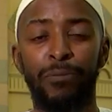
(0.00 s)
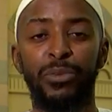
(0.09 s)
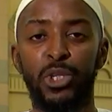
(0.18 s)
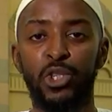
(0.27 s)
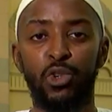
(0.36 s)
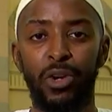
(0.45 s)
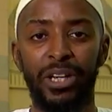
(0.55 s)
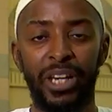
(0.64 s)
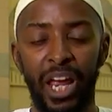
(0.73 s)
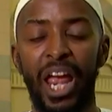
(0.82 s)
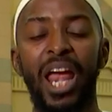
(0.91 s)

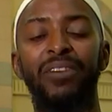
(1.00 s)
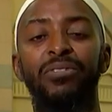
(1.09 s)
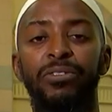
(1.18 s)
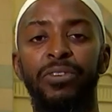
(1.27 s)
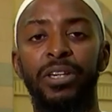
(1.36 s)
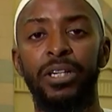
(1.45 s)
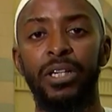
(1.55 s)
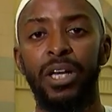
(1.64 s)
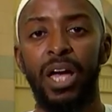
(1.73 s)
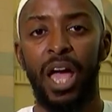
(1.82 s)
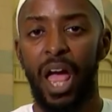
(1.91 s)
destroyed everything
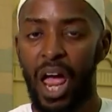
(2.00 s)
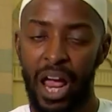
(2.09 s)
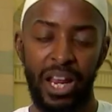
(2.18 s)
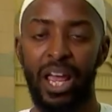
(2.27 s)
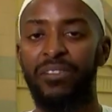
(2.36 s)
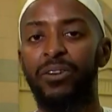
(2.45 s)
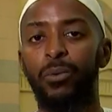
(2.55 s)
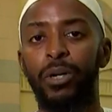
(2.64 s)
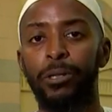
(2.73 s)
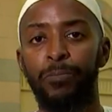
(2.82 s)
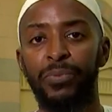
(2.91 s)
and
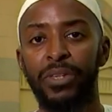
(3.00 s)
everyone.